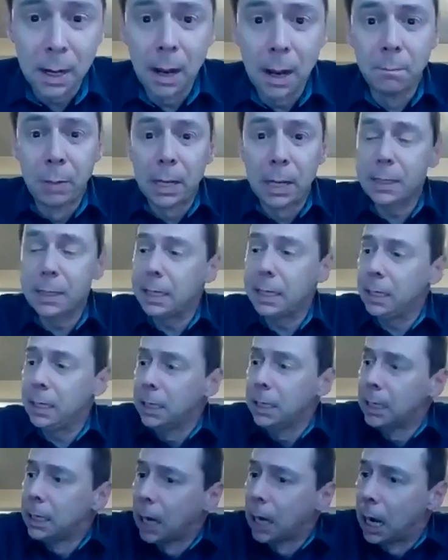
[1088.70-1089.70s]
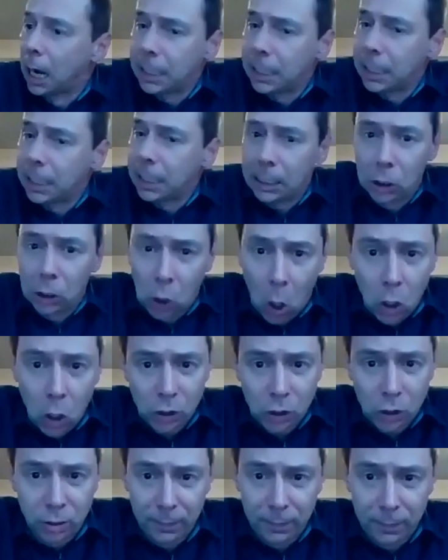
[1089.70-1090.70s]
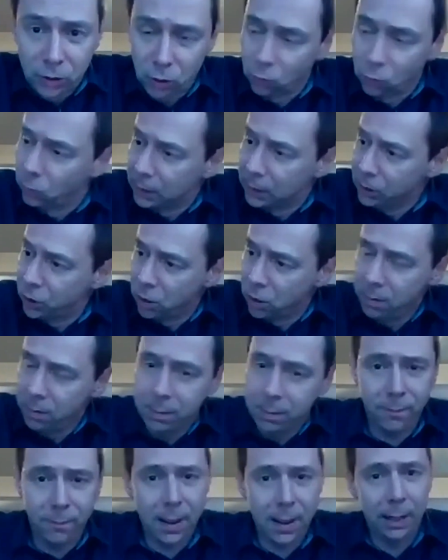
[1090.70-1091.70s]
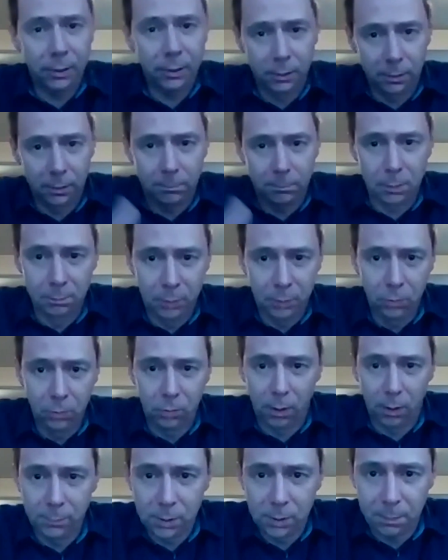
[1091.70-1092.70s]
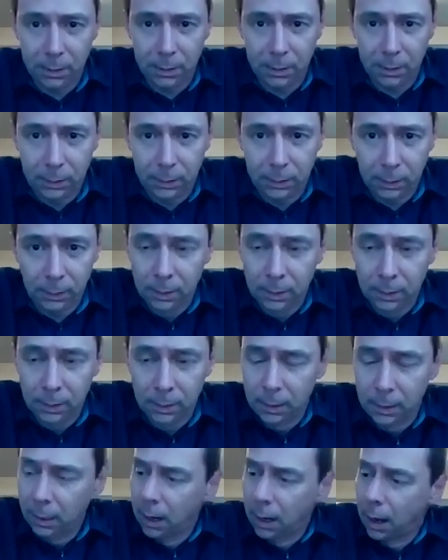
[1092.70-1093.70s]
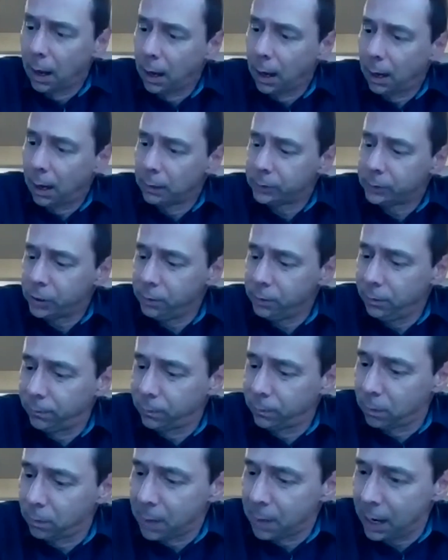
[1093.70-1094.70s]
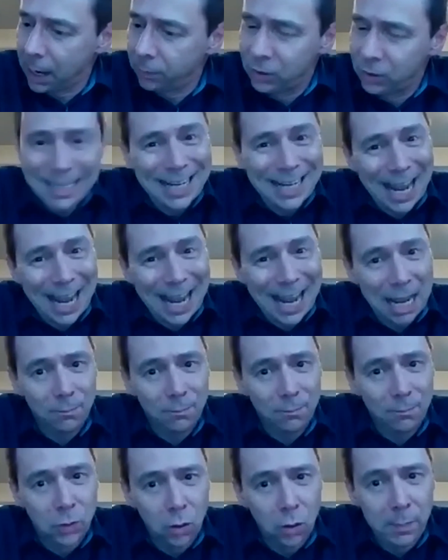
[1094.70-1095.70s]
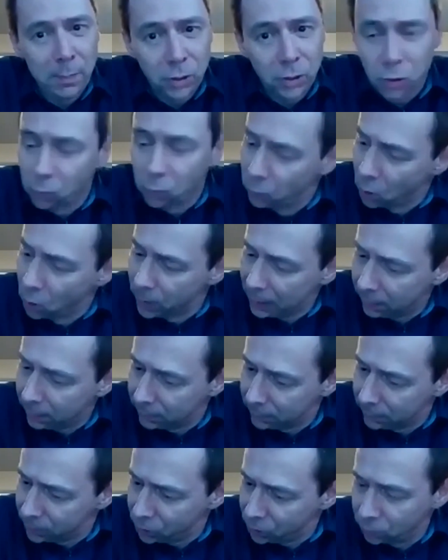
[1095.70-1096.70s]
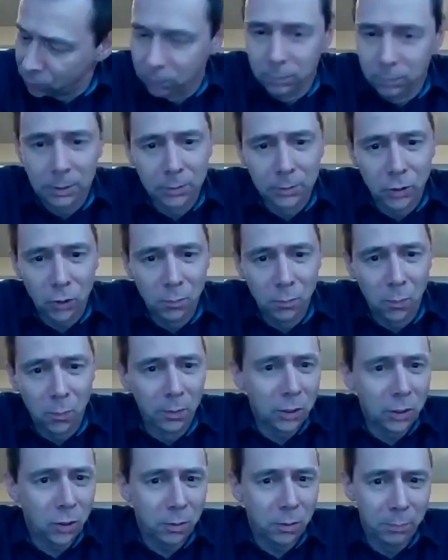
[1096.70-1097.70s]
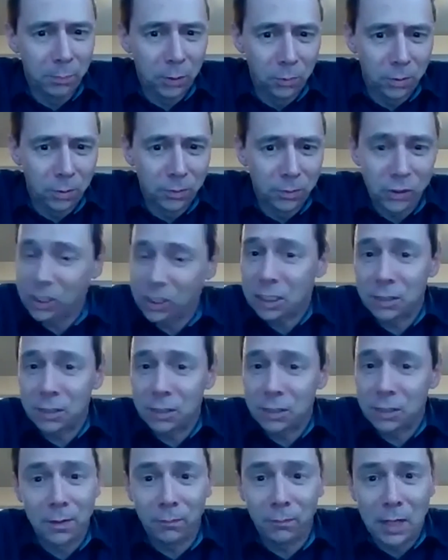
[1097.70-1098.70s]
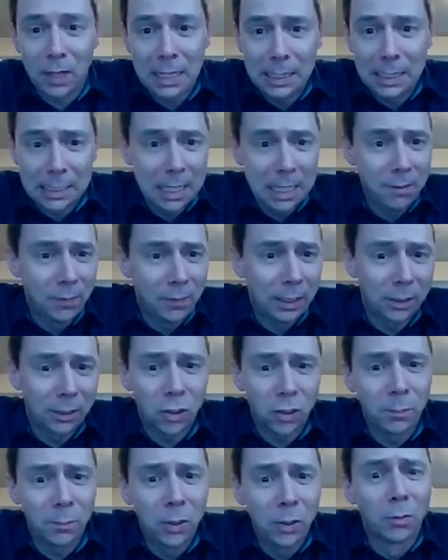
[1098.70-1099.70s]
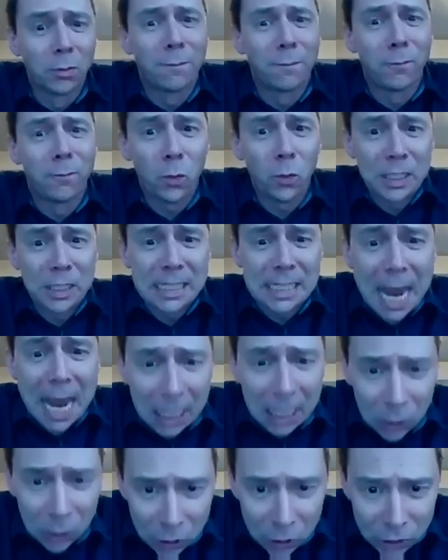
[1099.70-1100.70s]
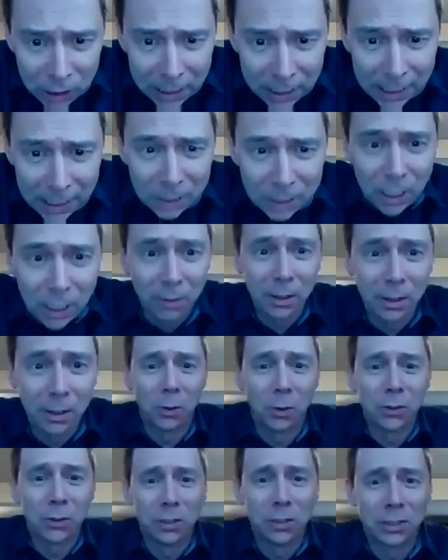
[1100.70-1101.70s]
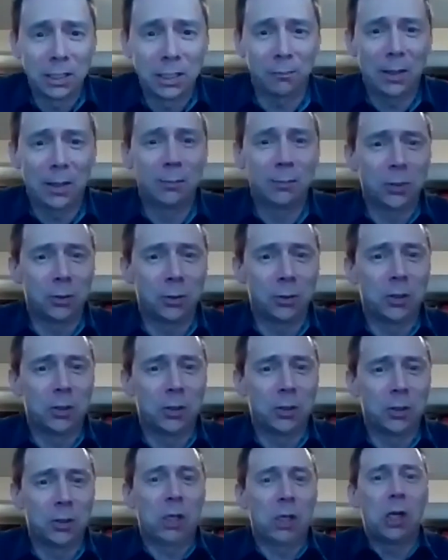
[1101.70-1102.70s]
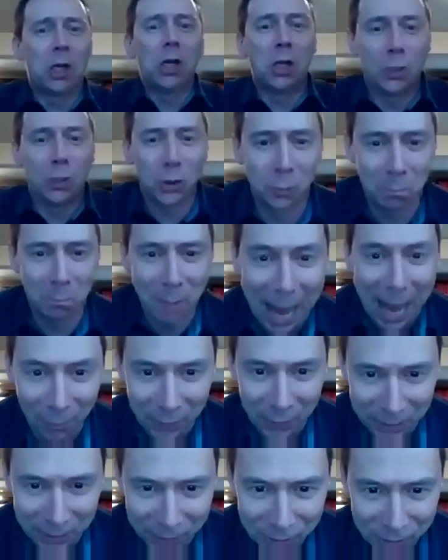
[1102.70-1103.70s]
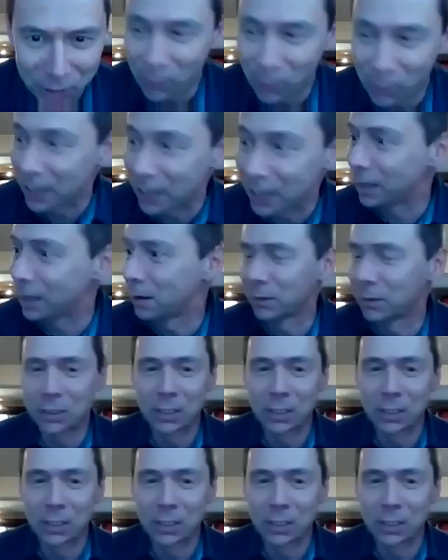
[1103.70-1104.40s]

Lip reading: But I think the cost of installing Zoom, in fact, the computer I'm speaking to you from now didn't have Zoom installed on it. I installed Zoom on this computer at 6:15 this evening. It took me all of 40 seconds. So it wasn't as if there were sort of colossal barriers to any of us